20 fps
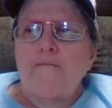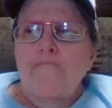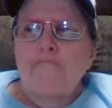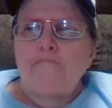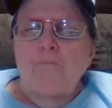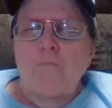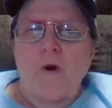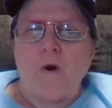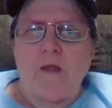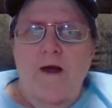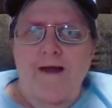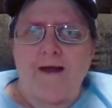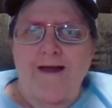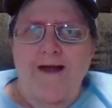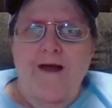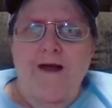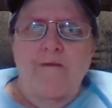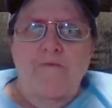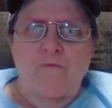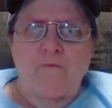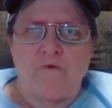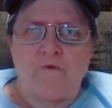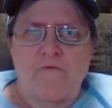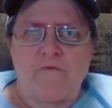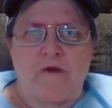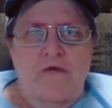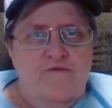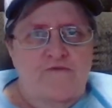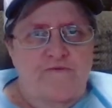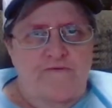when I had the
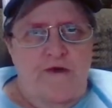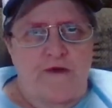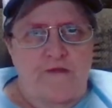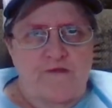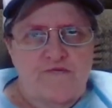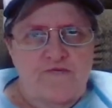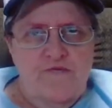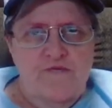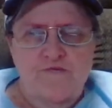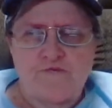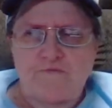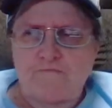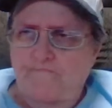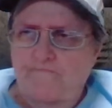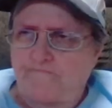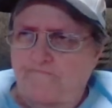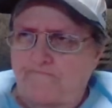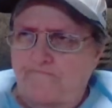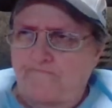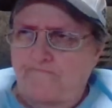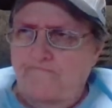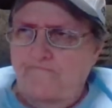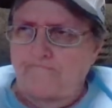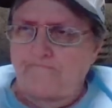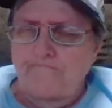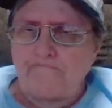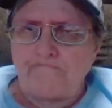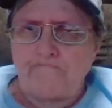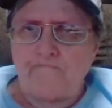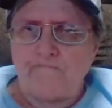revenge fantasies,
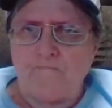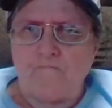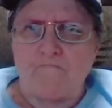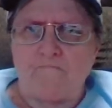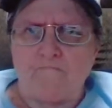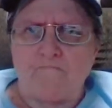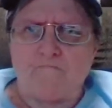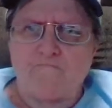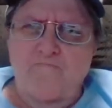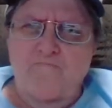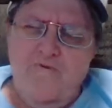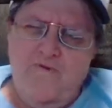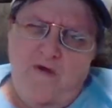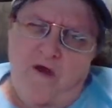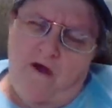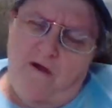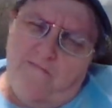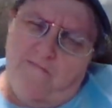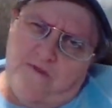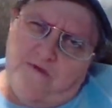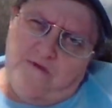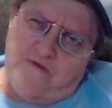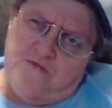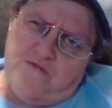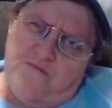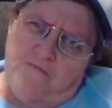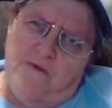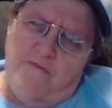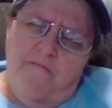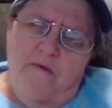predominantly
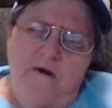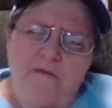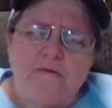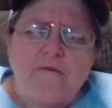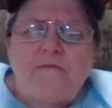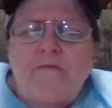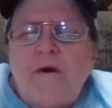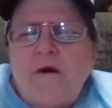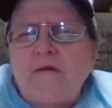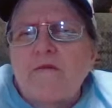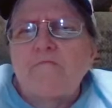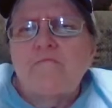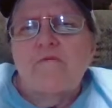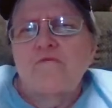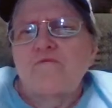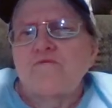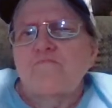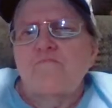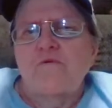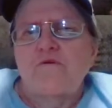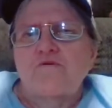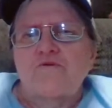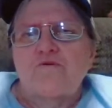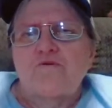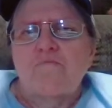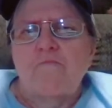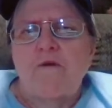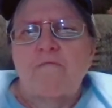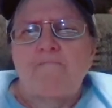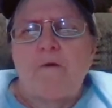to my mother, not even as much to
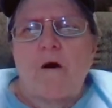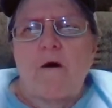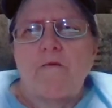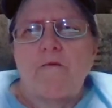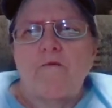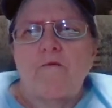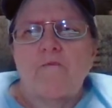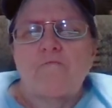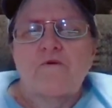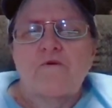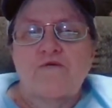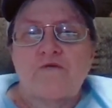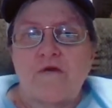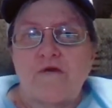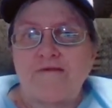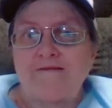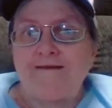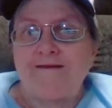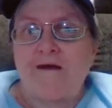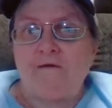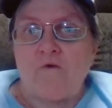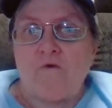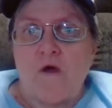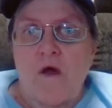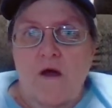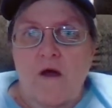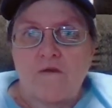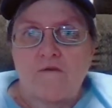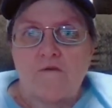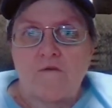my father, which I never
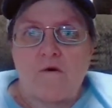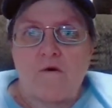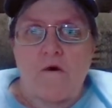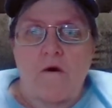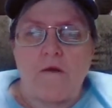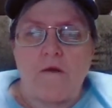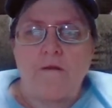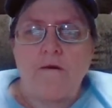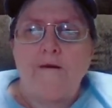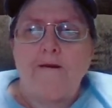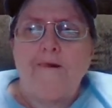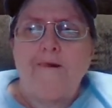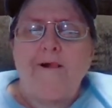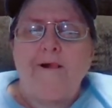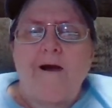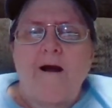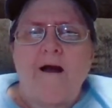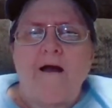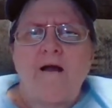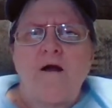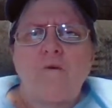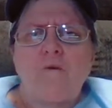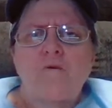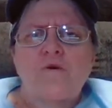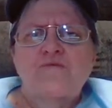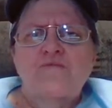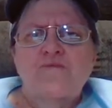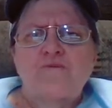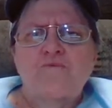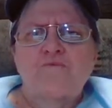acted on. I
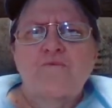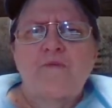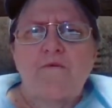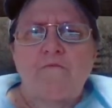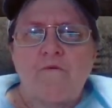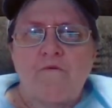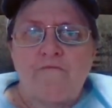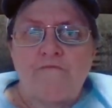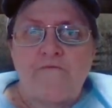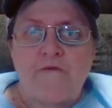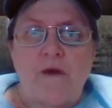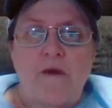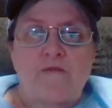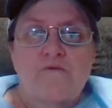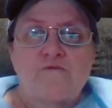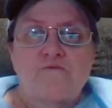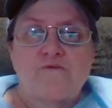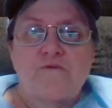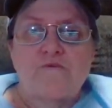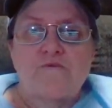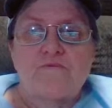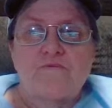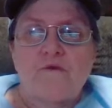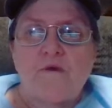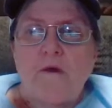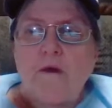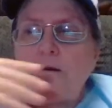always knew they were fantasies.